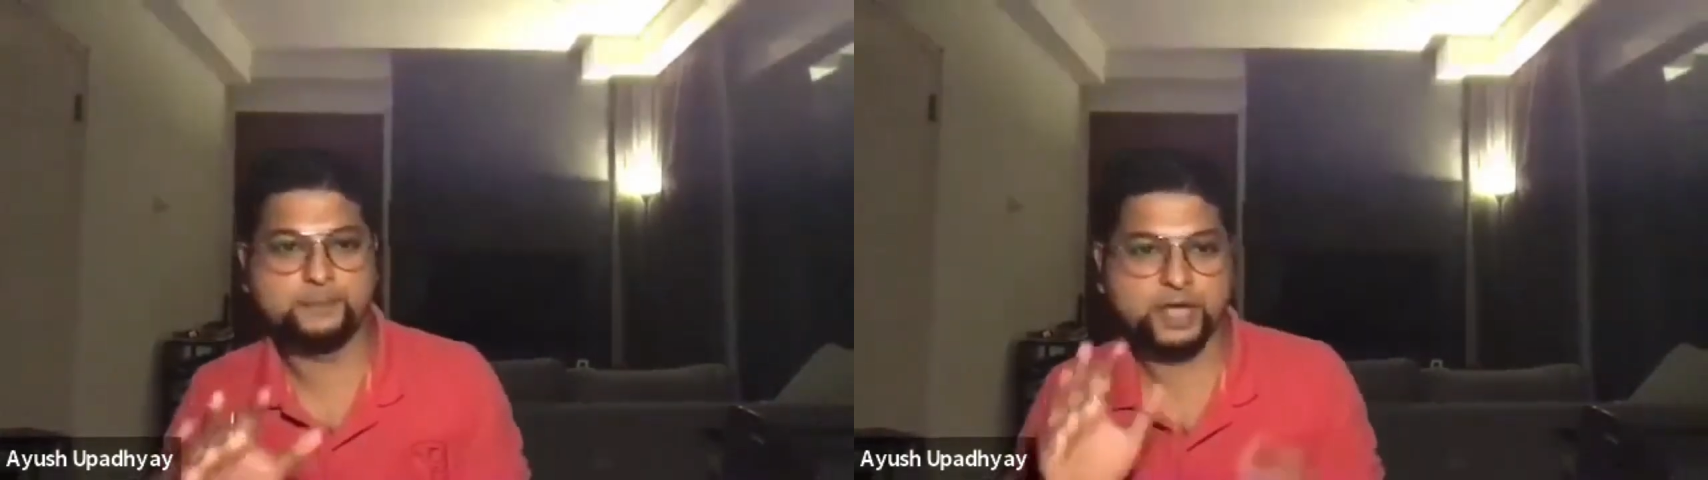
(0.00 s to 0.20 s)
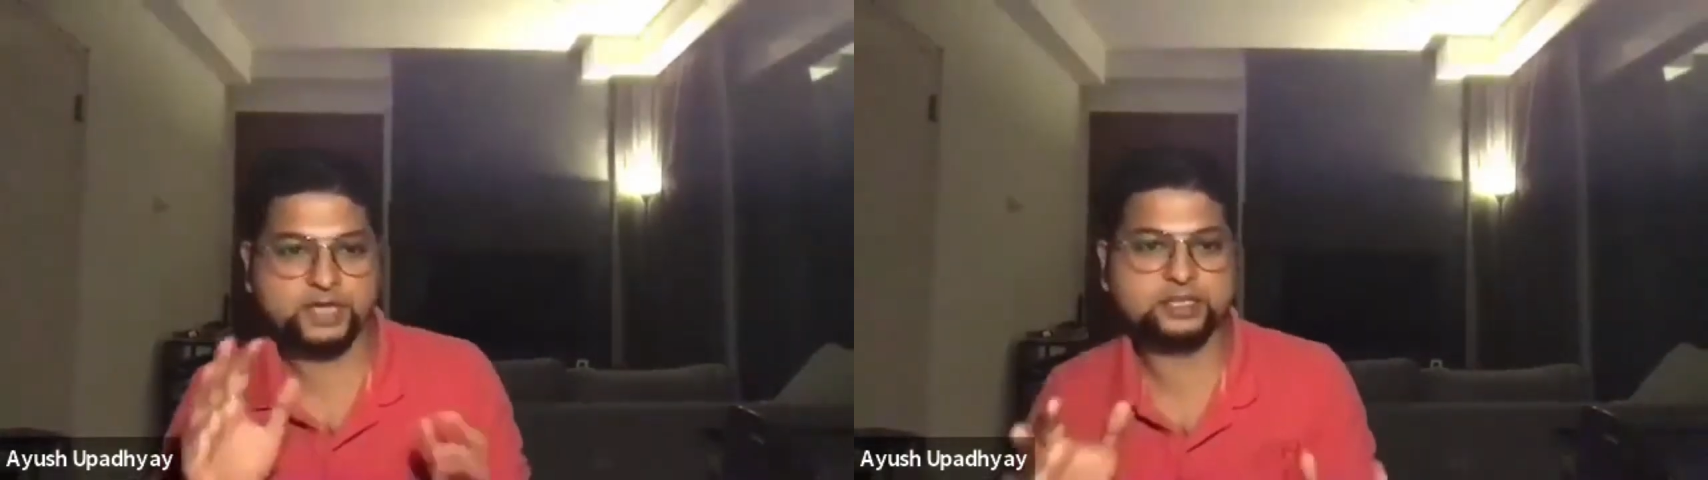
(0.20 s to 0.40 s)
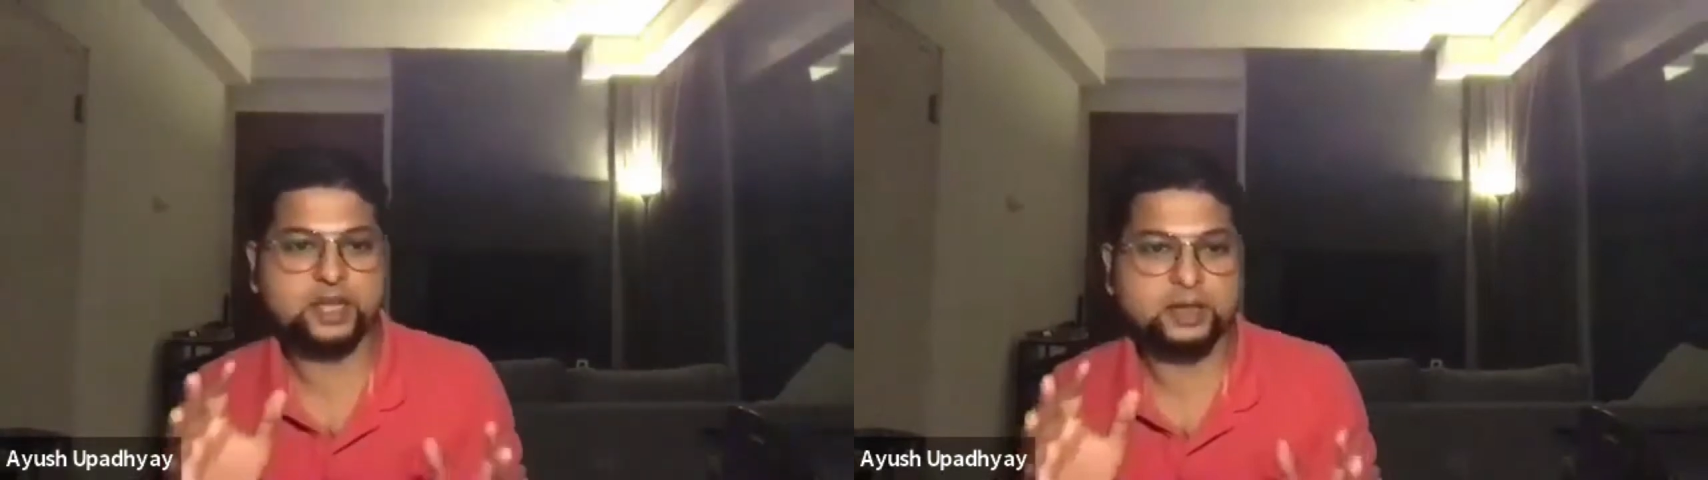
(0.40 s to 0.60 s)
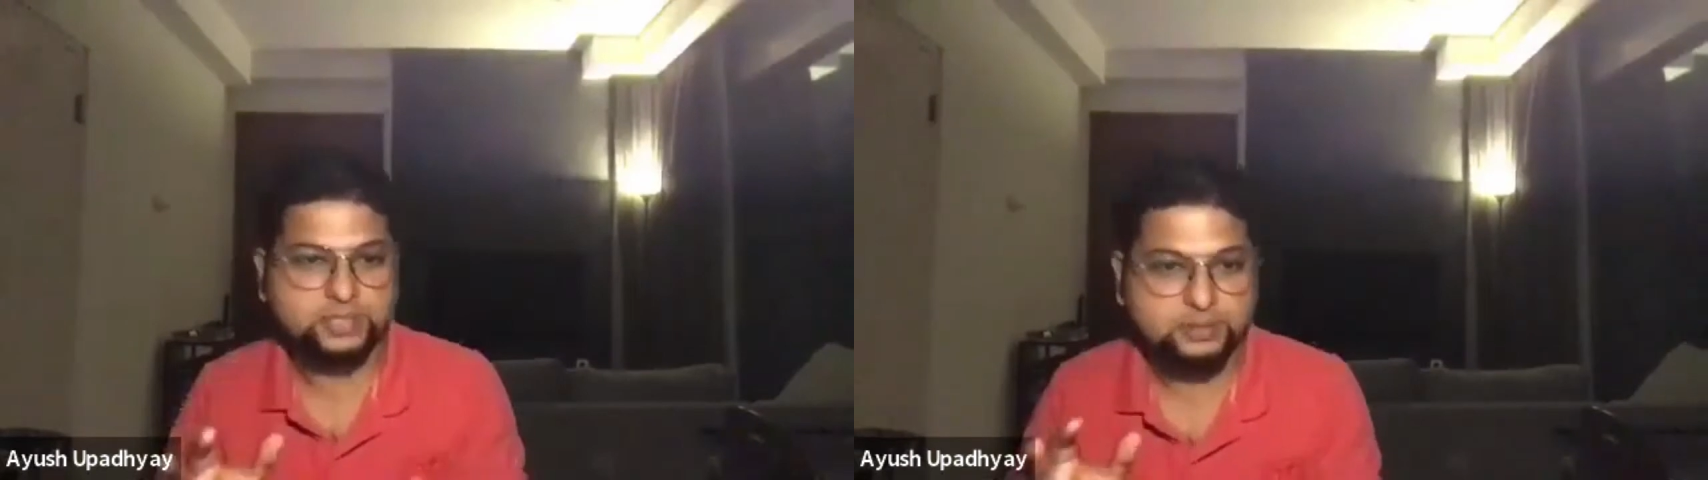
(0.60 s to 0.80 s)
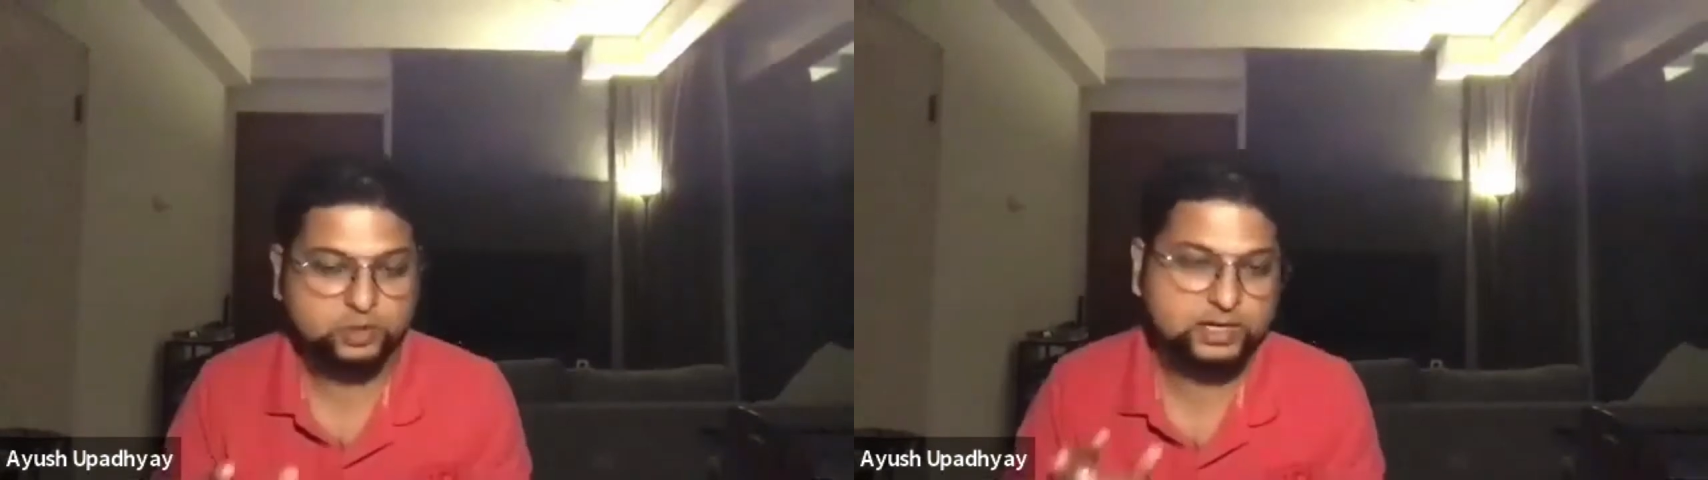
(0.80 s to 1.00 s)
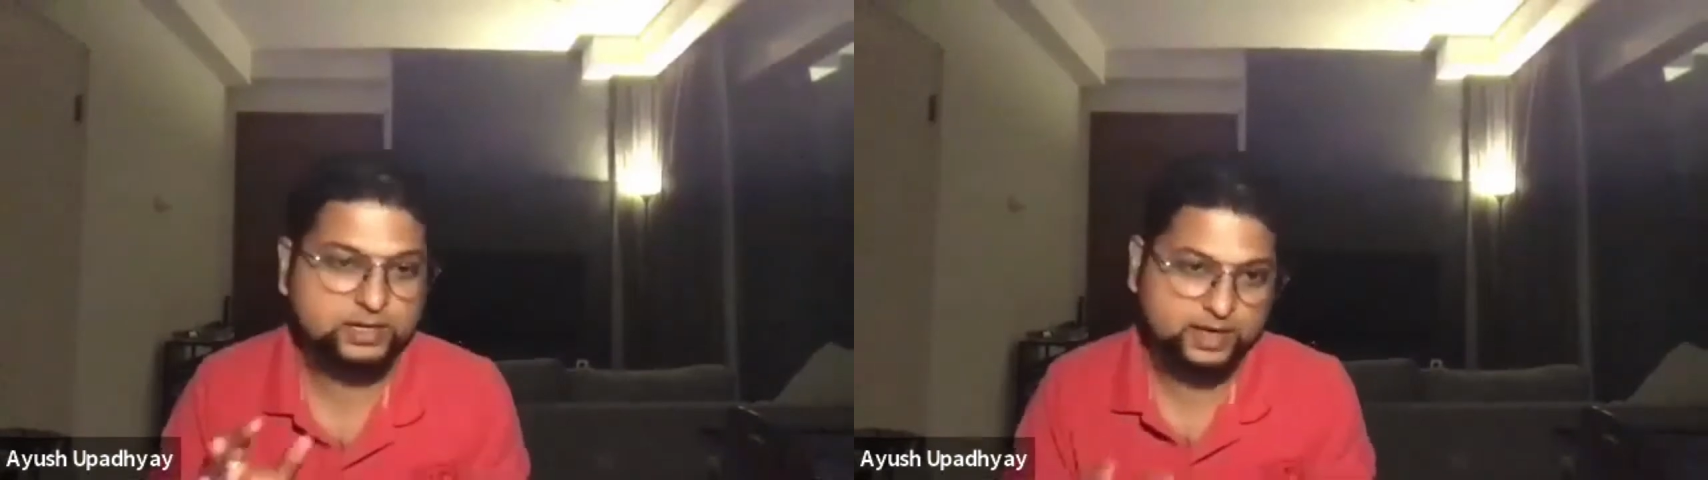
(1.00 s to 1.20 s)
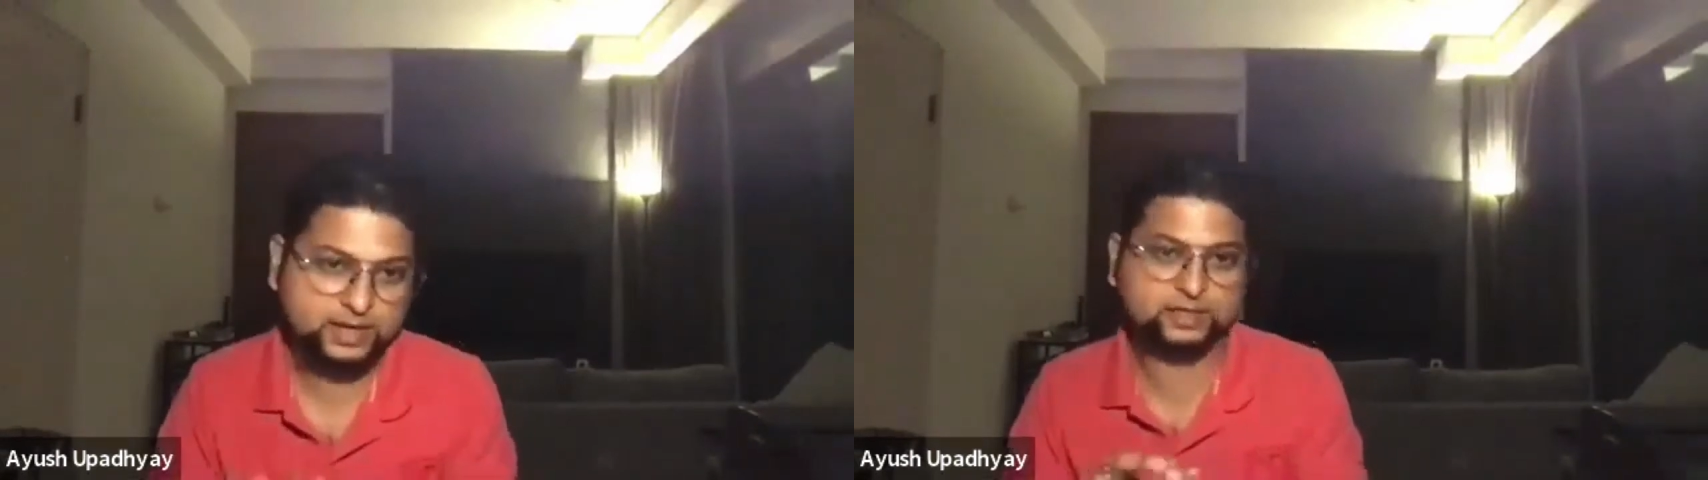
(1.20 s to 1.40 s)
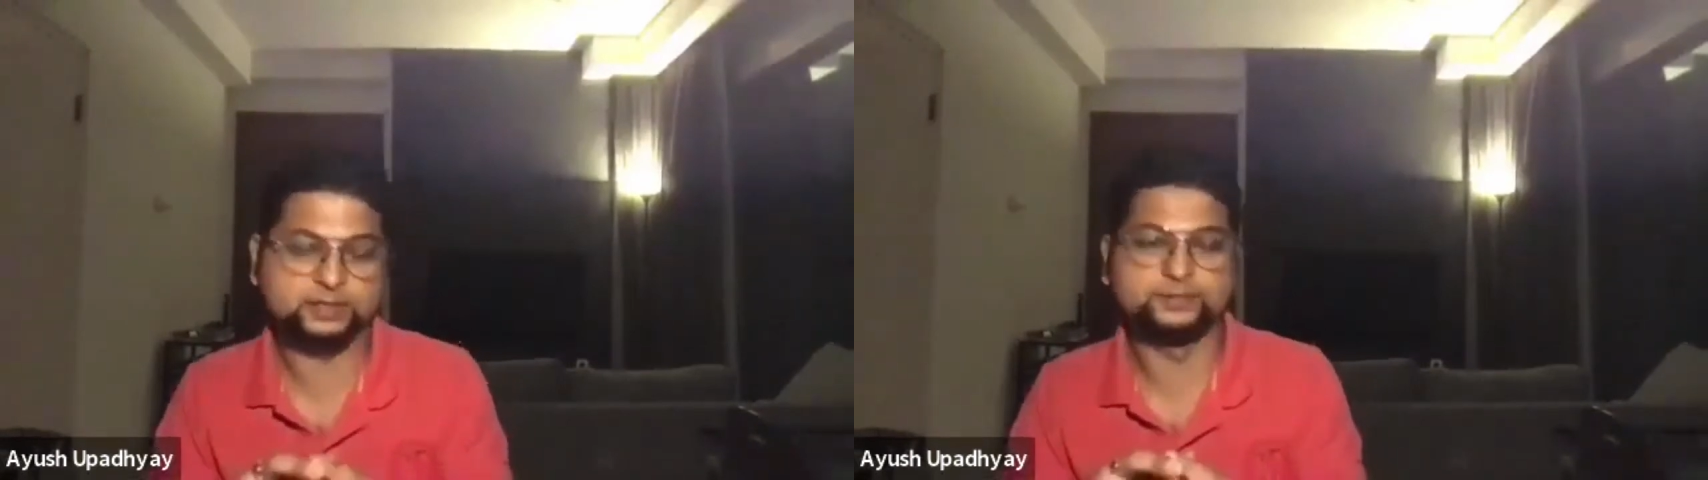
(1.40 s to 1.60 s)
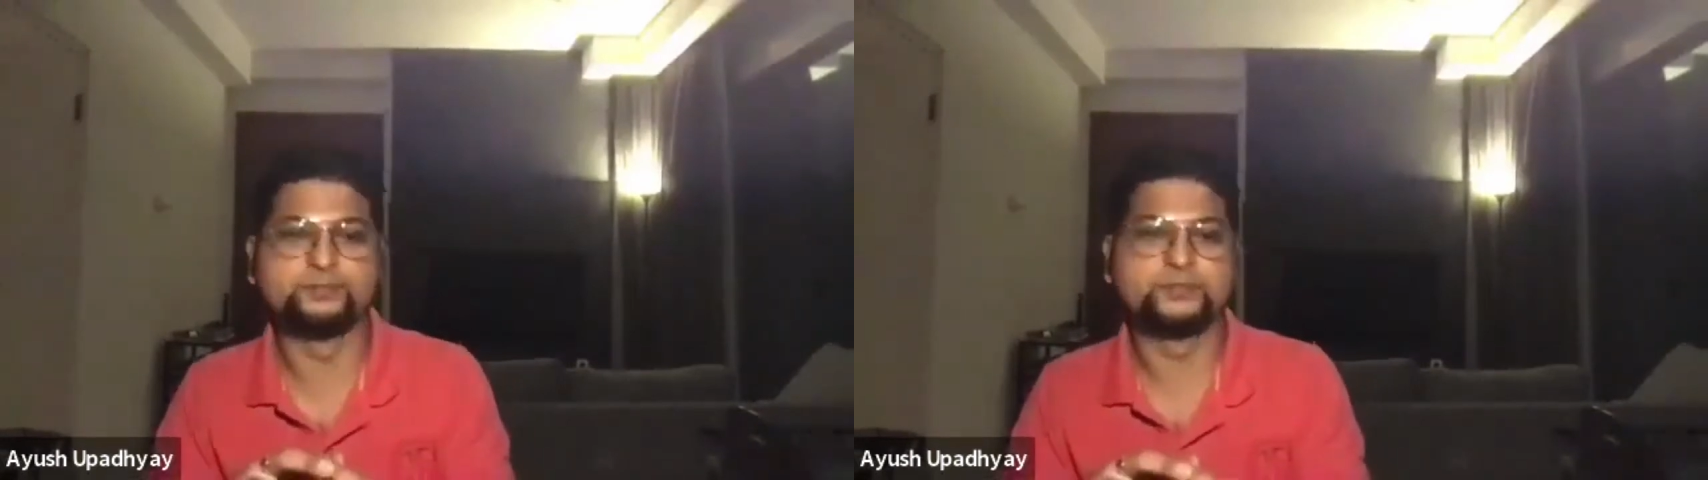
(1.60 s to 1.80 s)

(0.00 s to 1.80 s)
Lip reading: page comes about the director.